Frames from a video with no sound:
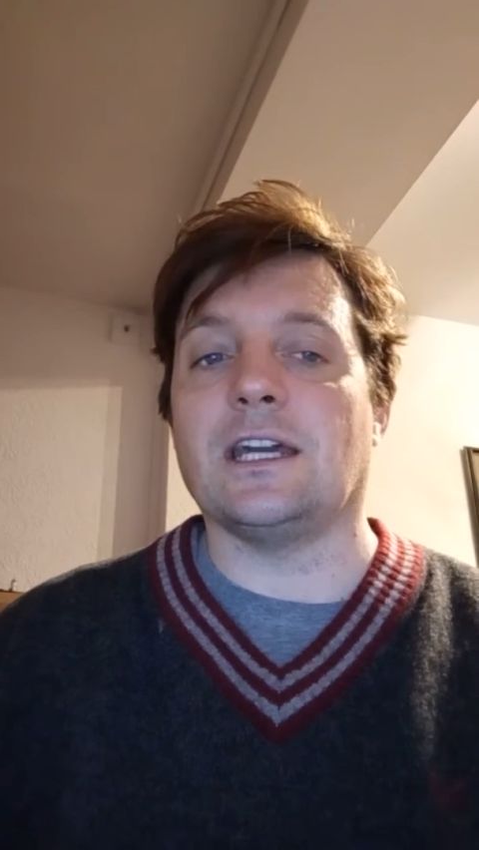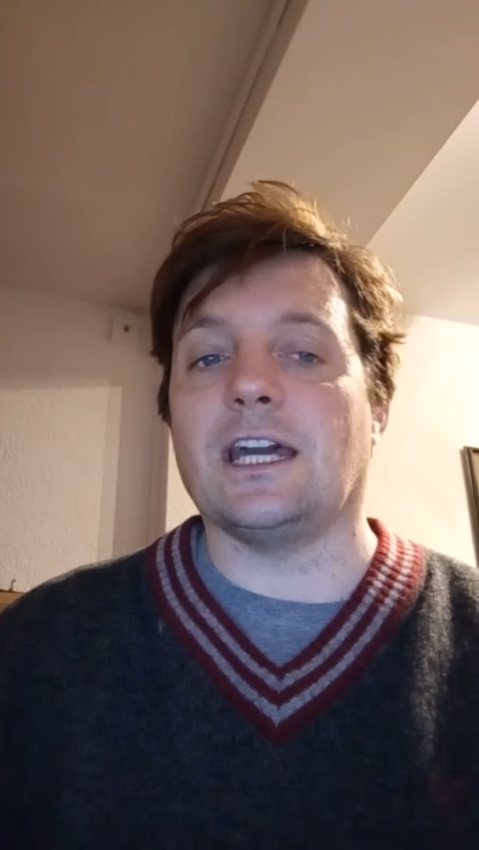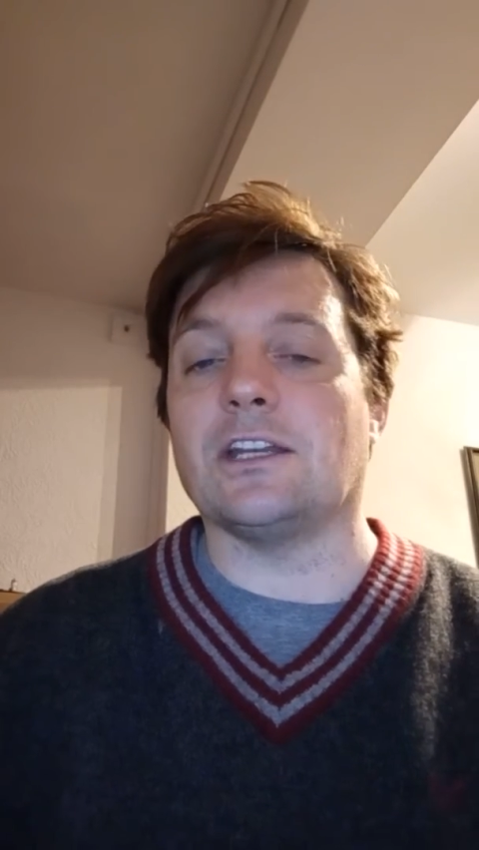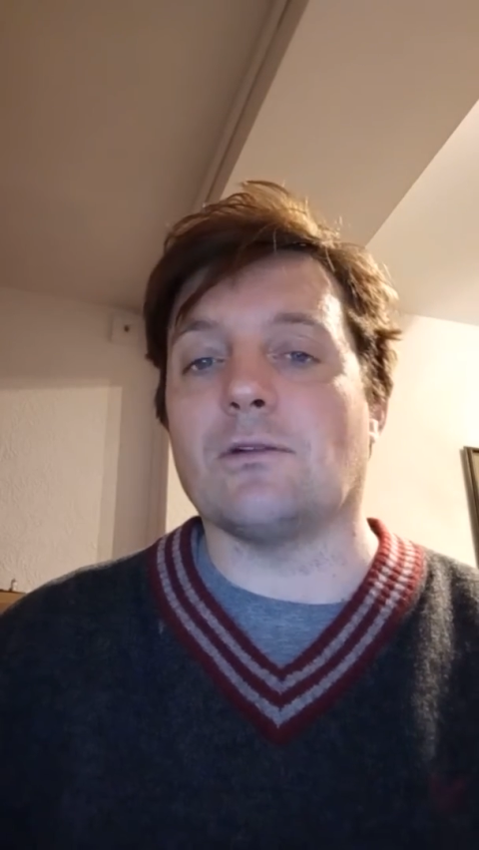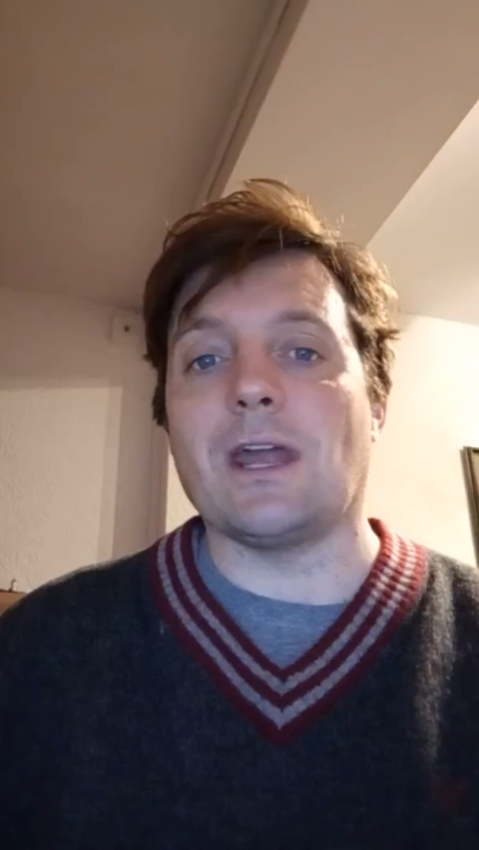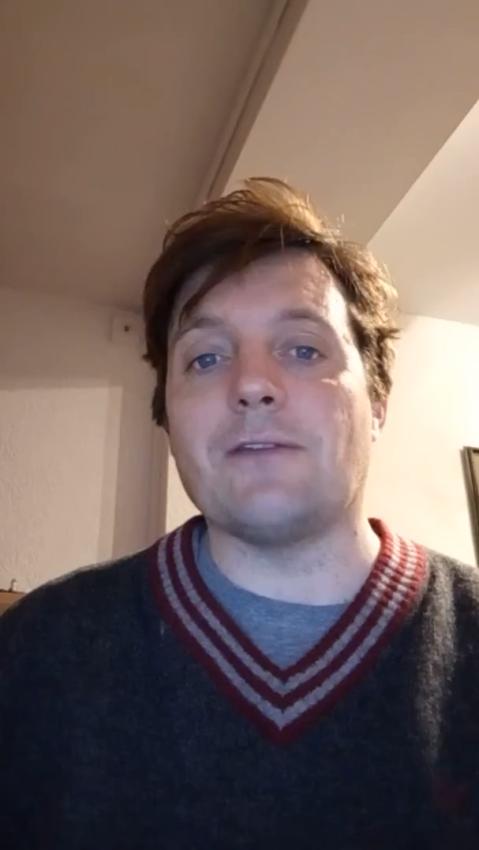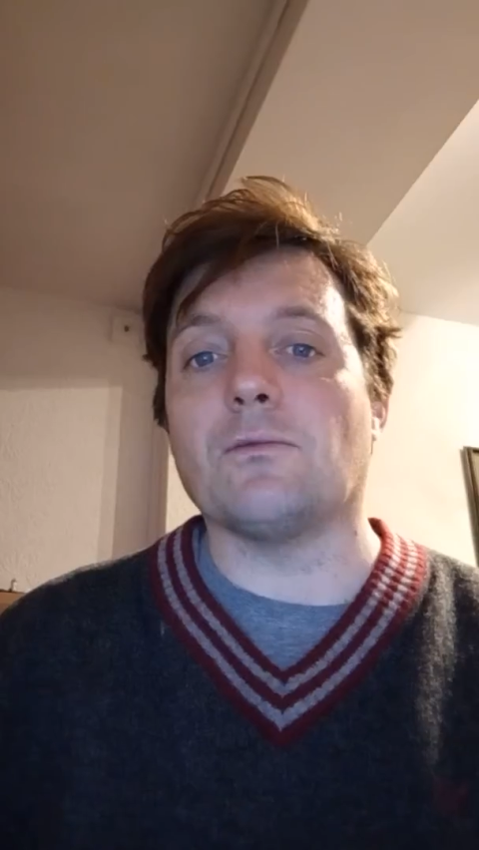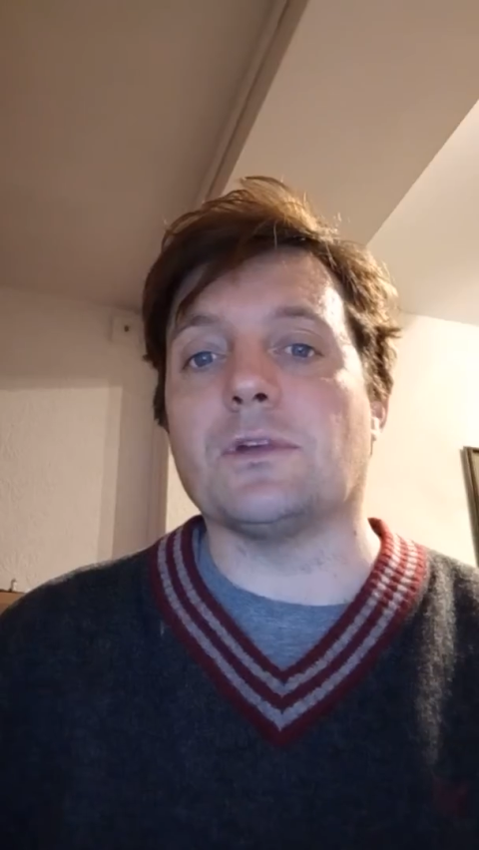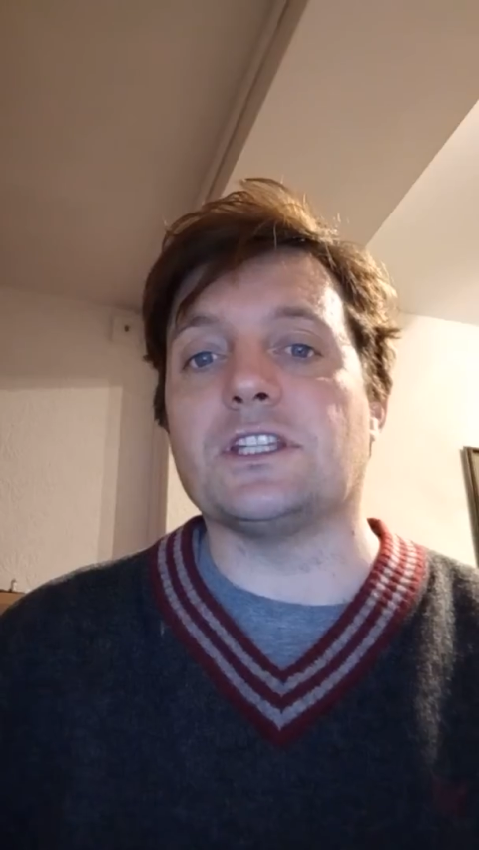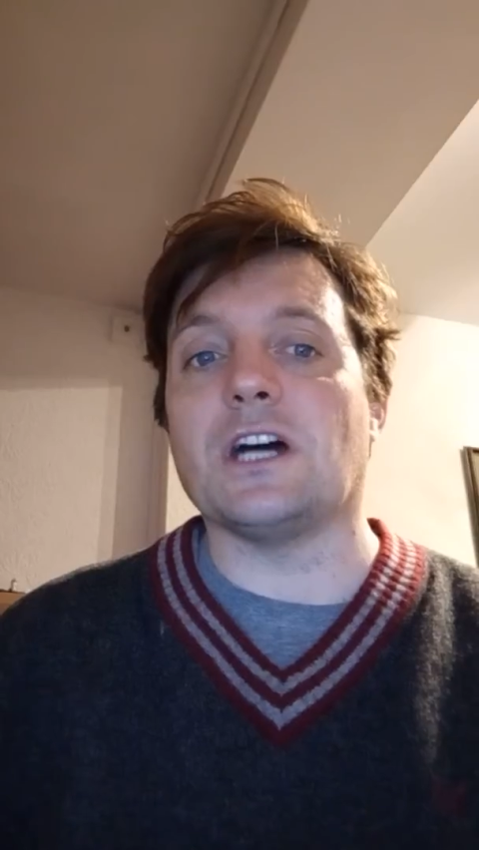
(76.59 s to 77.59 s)
And graven
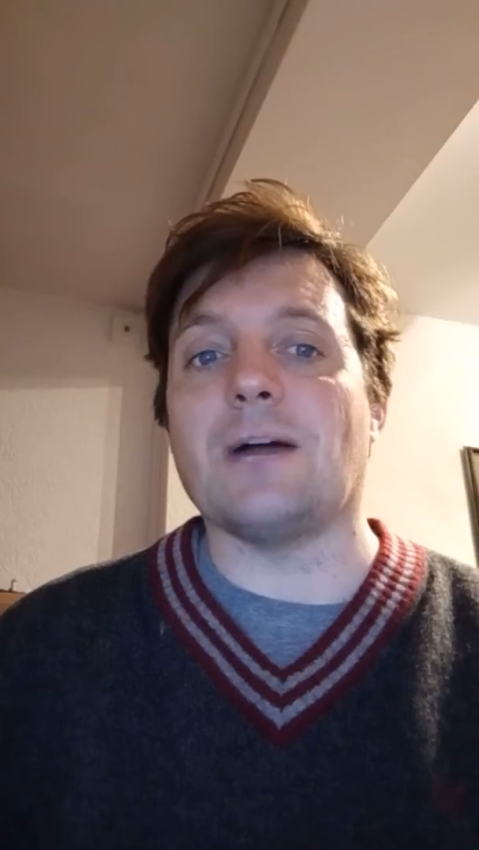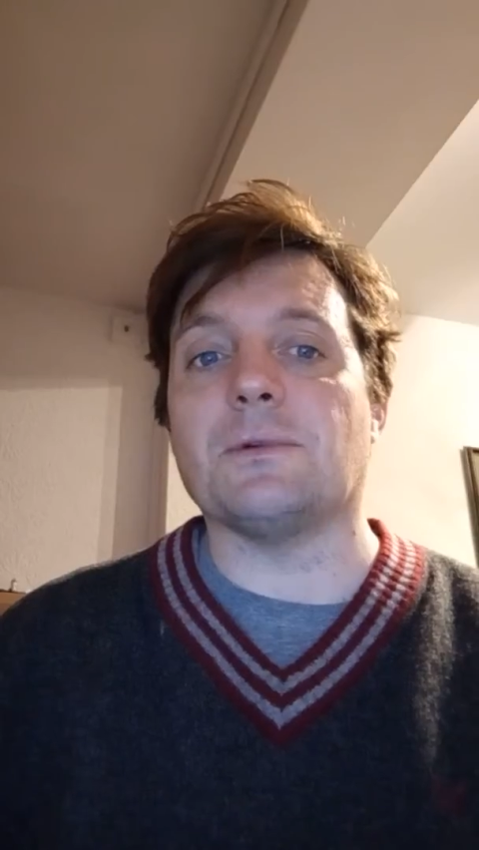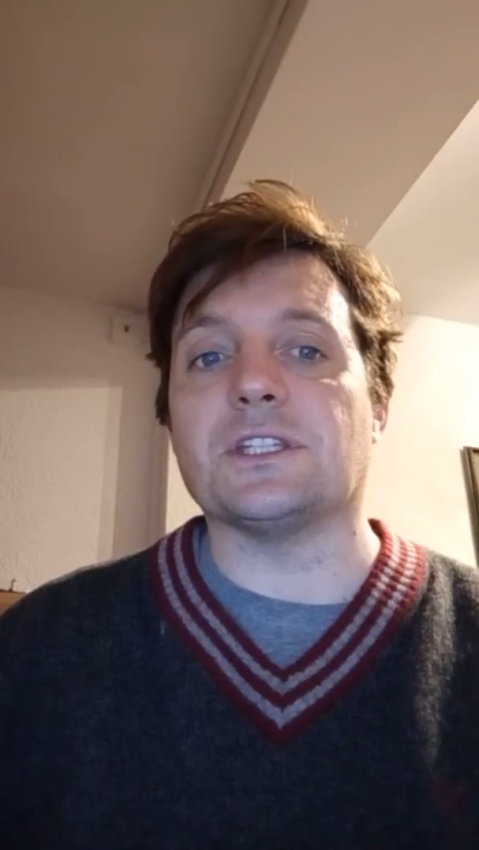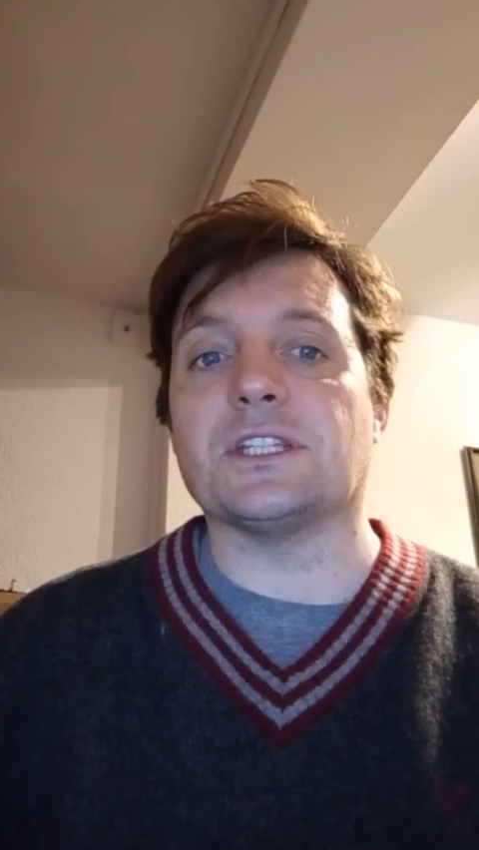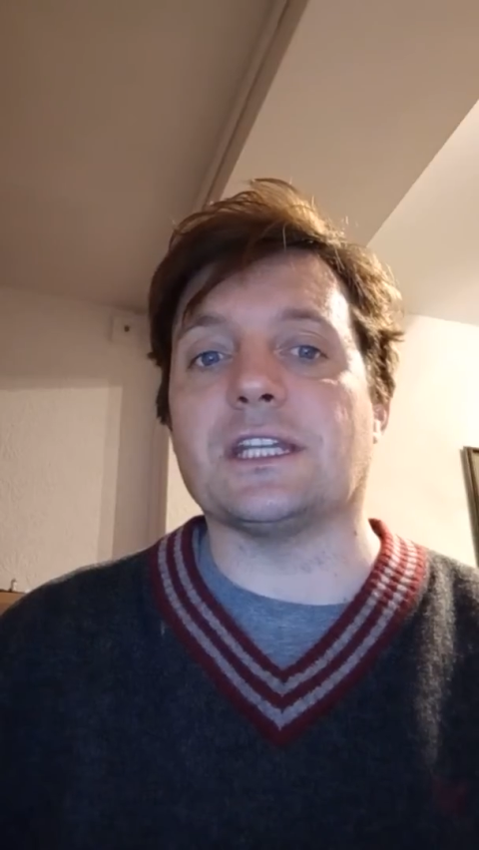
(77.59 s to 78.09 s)
with diamonds